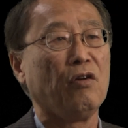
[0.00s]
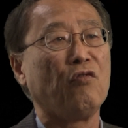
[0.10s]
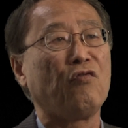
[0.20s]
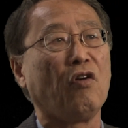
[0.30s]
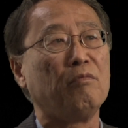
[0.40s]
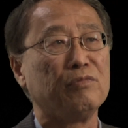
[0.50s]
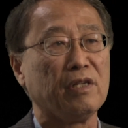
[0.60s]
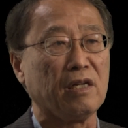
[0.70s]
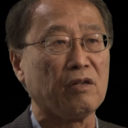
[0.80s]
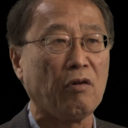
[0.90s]
from
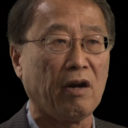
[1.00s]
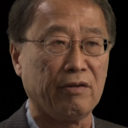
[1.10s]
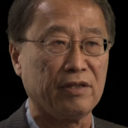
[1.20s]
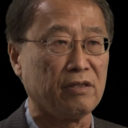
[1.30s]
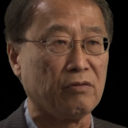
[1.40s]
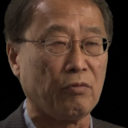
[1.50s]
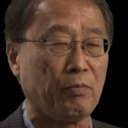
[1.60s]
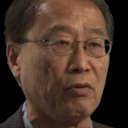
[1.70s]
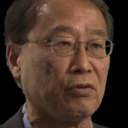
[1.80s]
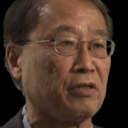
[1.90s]
the inquiries and the
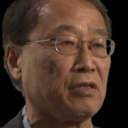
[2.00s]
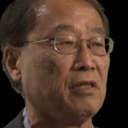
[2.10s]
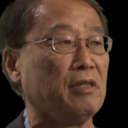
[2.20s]
reports.